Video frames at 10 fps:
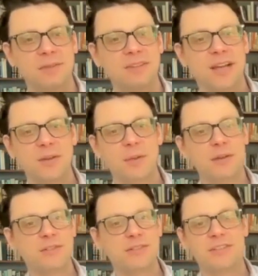It's not
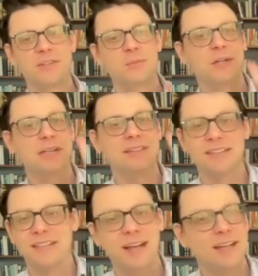about just
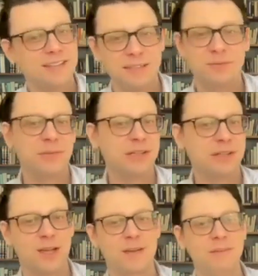experiencing God's infinite
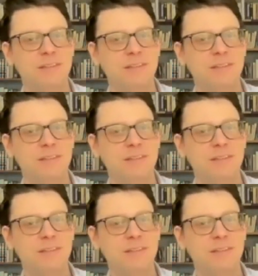love.